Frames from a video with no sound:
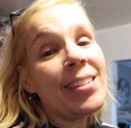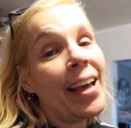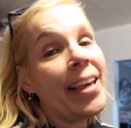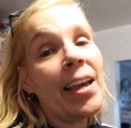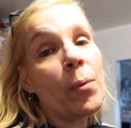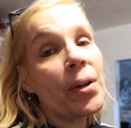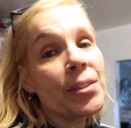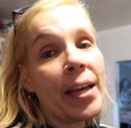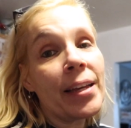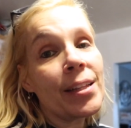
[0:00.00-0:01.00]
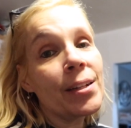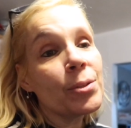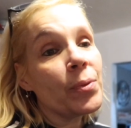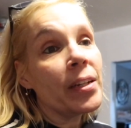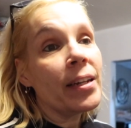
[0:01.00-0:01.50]
I can't wear tight
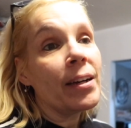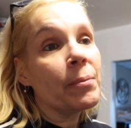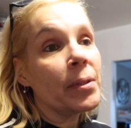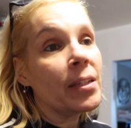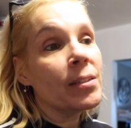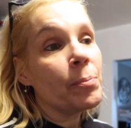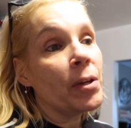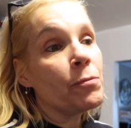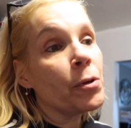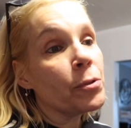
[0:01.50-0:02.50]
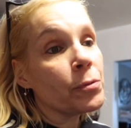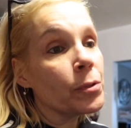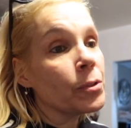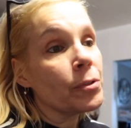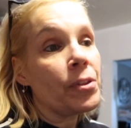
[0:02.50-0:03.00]
clothes right now because my
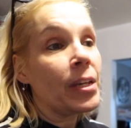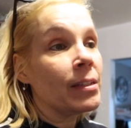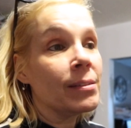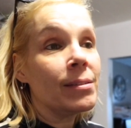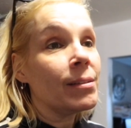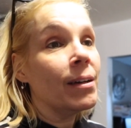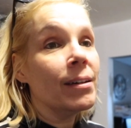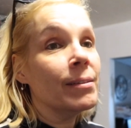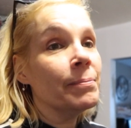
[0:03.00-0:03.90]
Roto-Rooter things, if